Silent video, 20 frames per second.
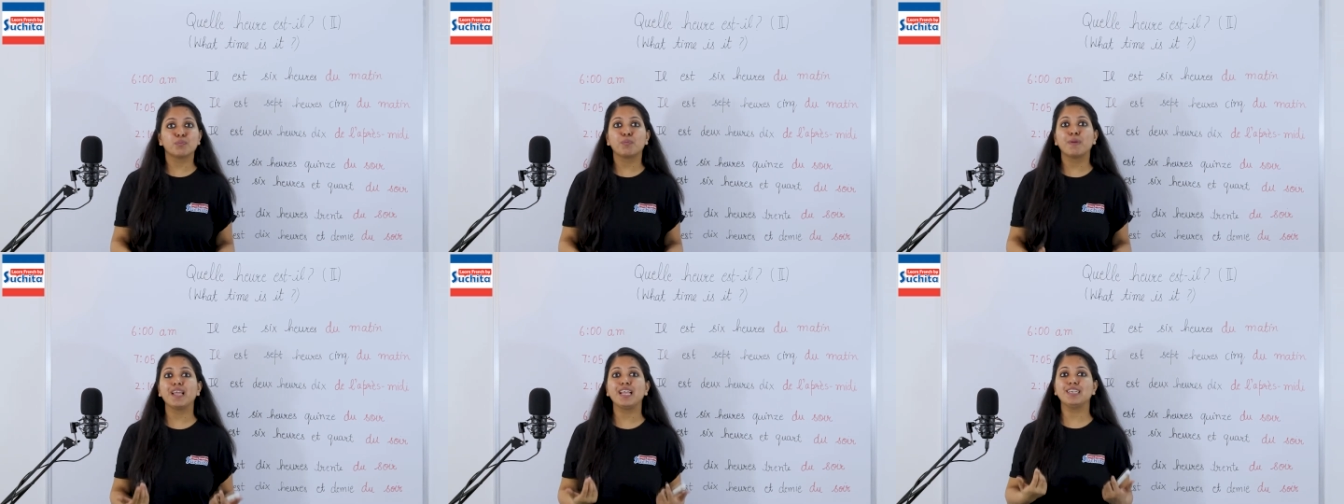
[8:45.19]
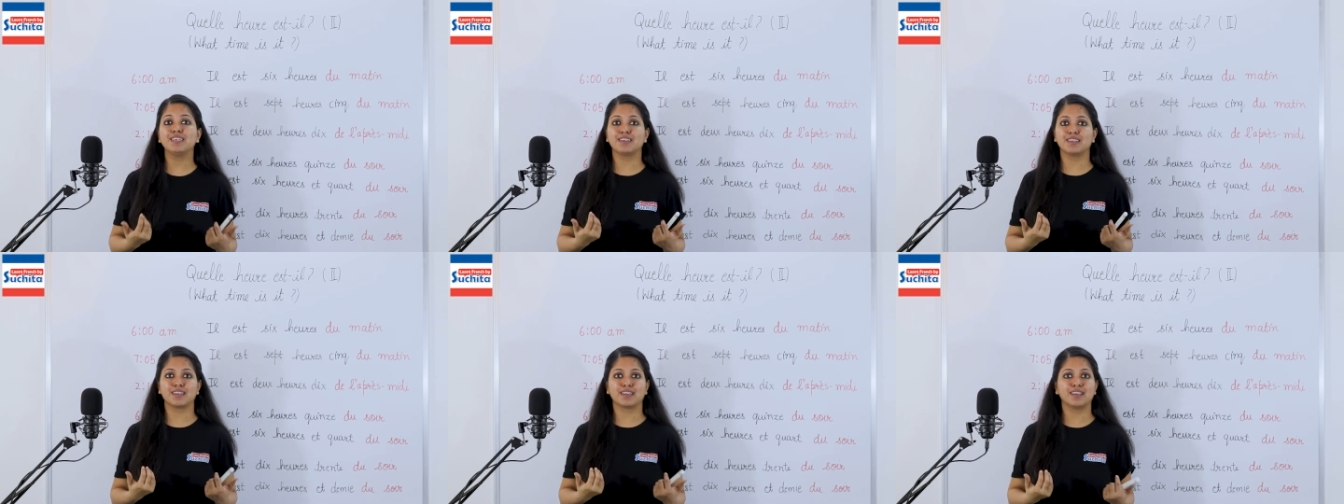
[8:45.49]

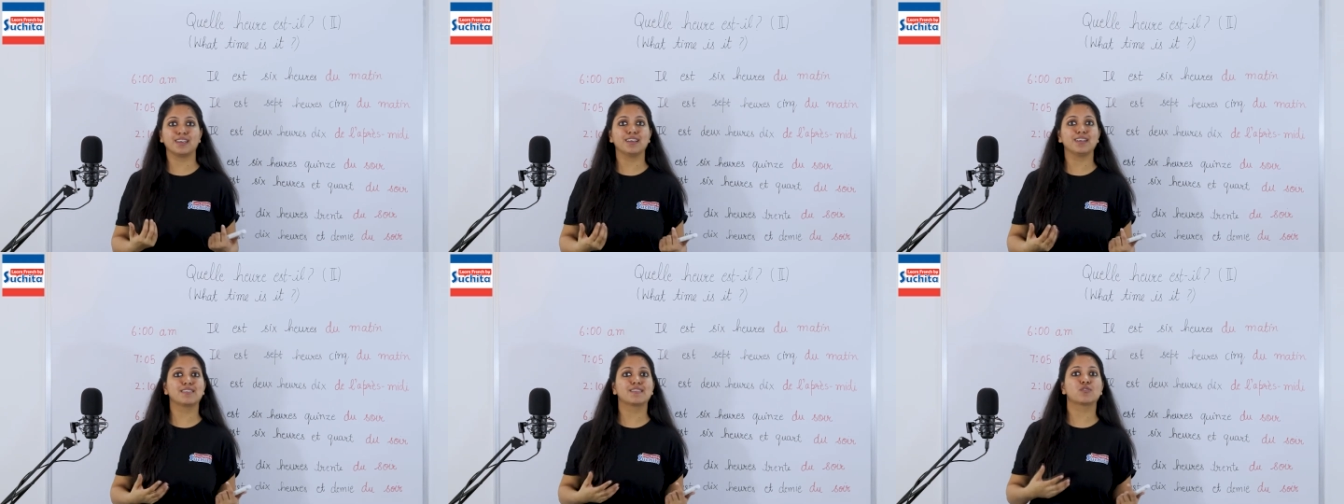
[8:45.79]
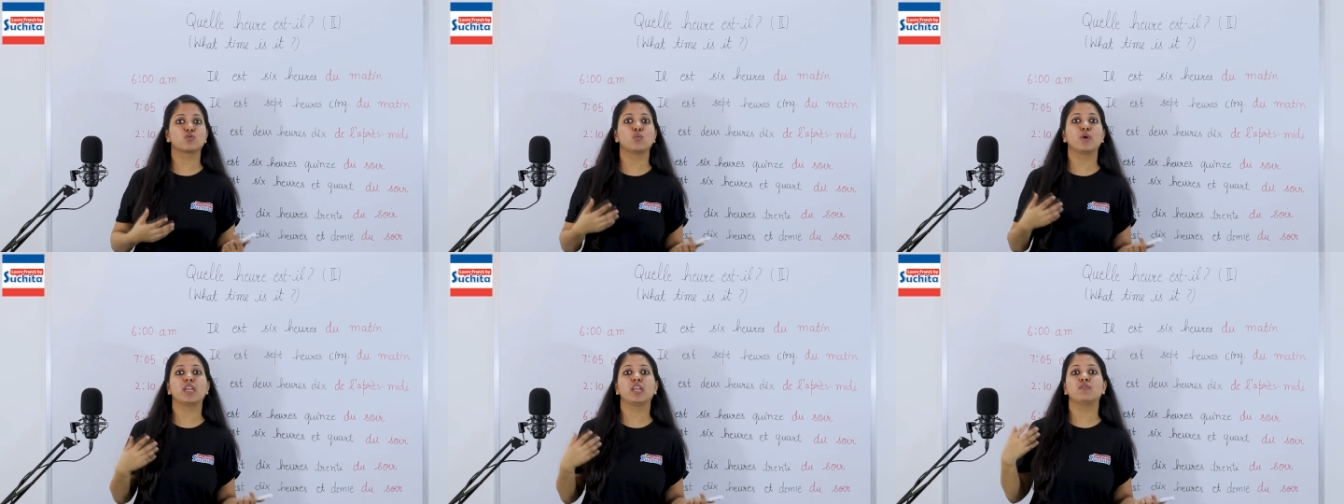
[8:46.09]
plane
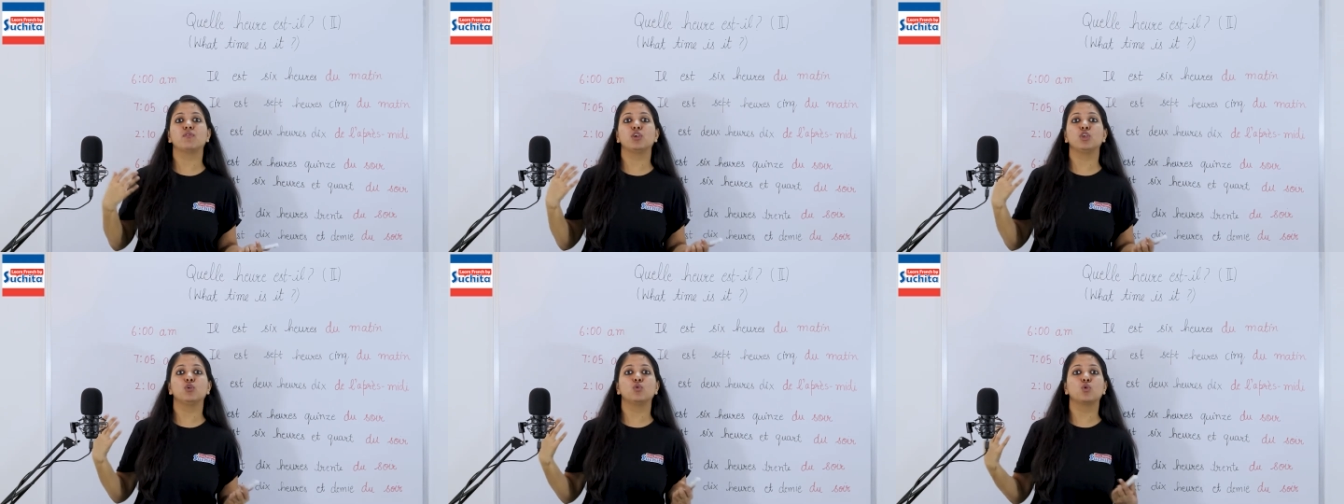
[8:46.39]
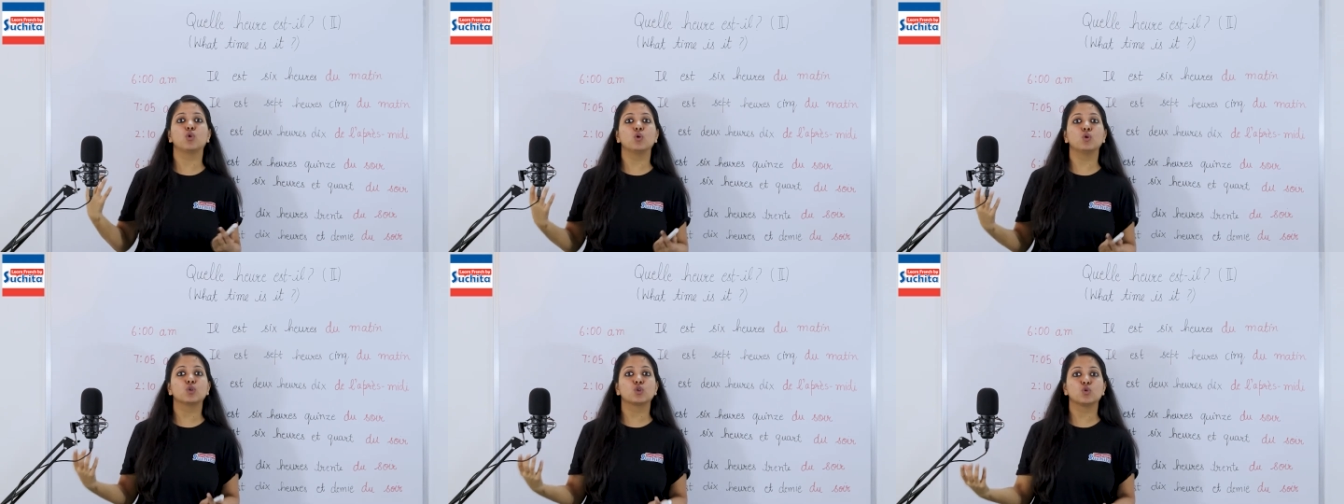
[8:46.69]
tickets, whenever you
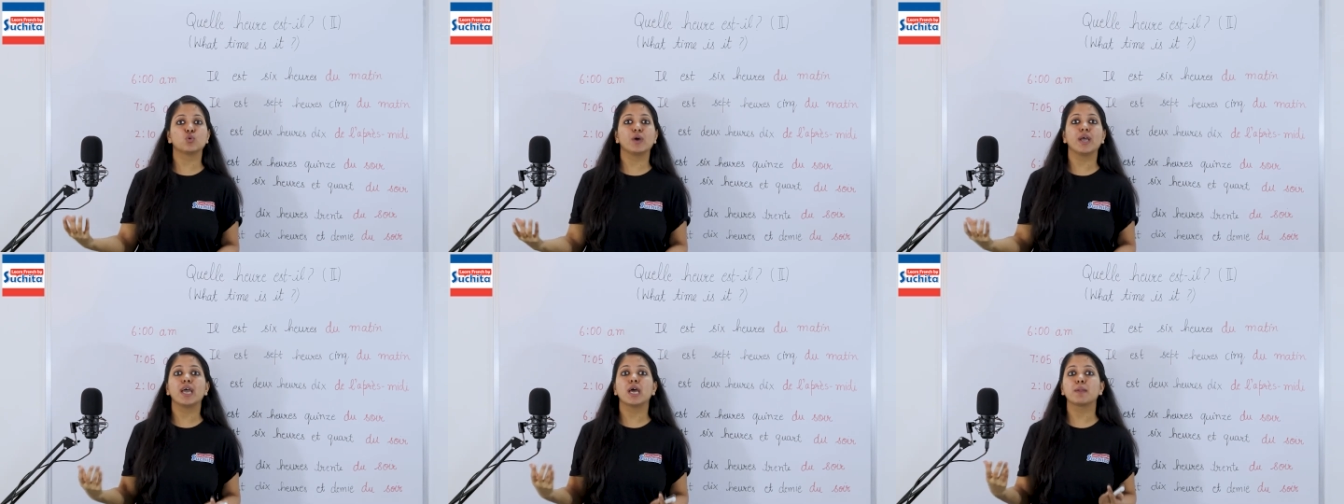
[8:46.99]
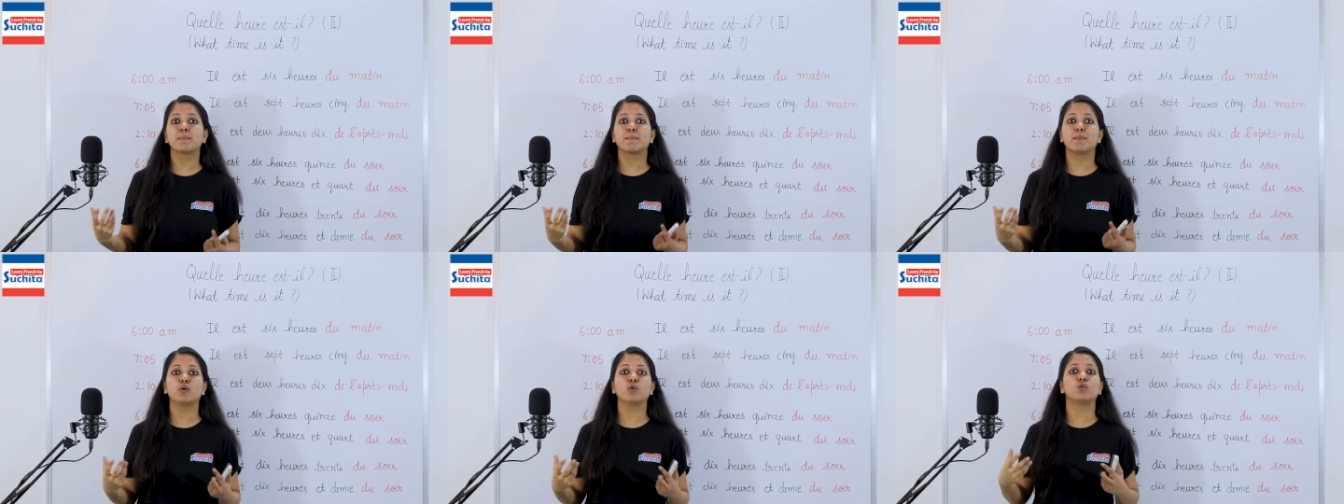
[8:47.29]
go to
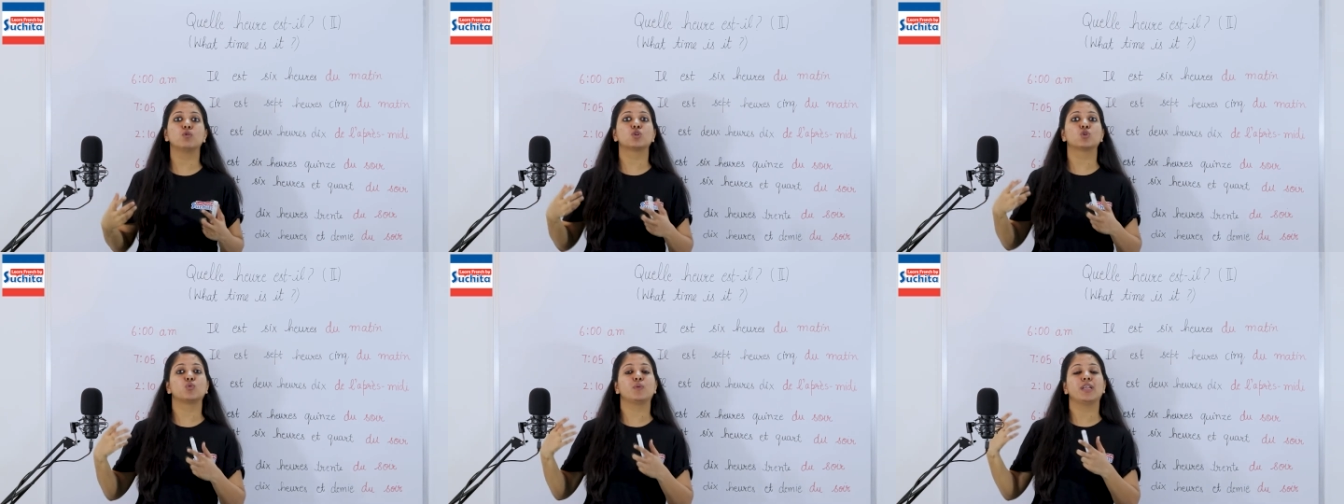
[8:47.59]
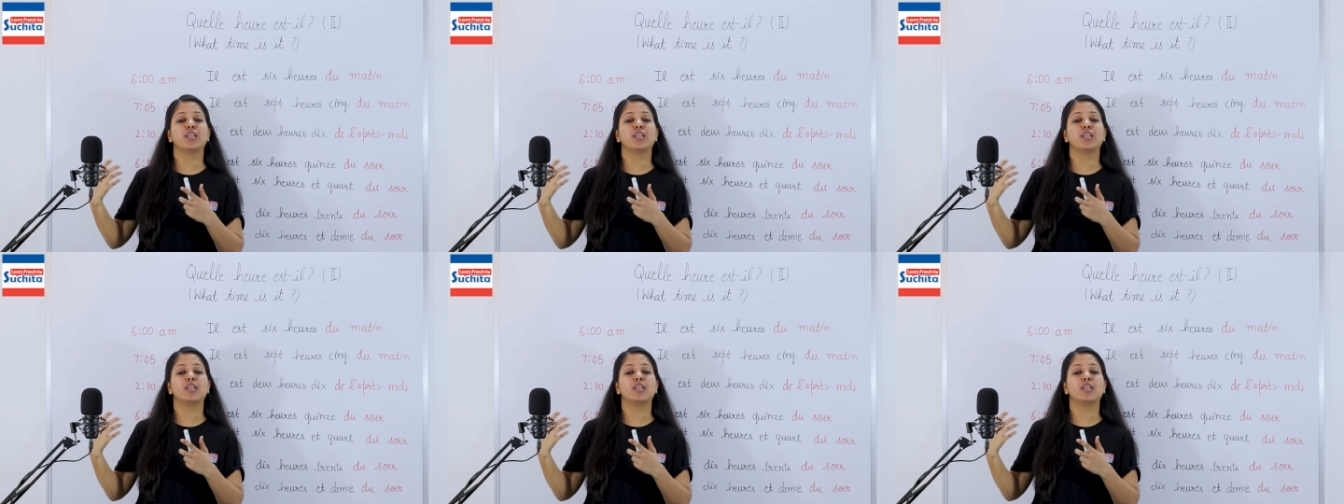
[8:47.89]
airport,